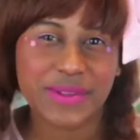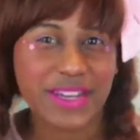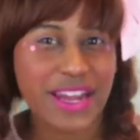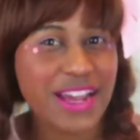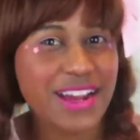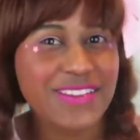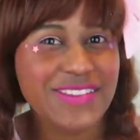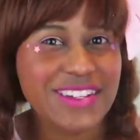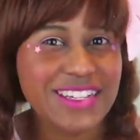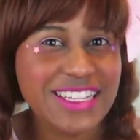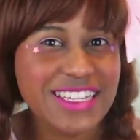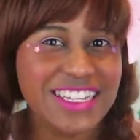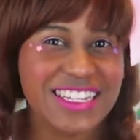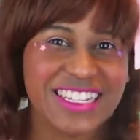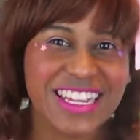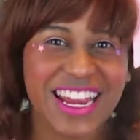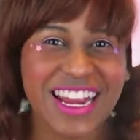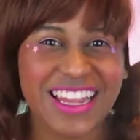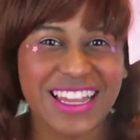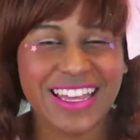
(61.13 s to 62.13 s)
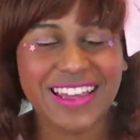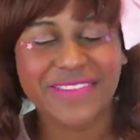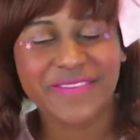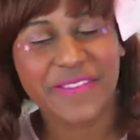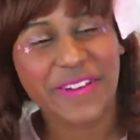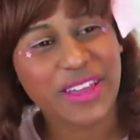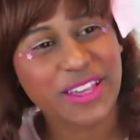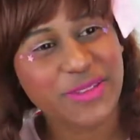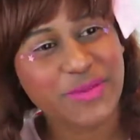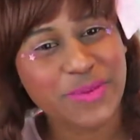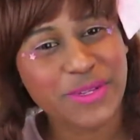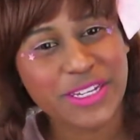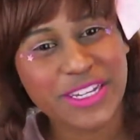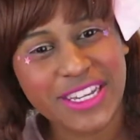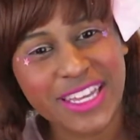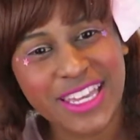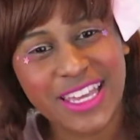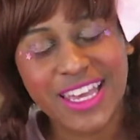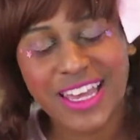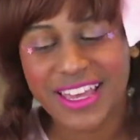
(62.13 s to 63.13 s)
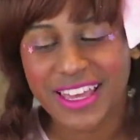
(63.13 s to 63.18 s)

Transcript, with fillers: but not really. It's kind of like a Facebook.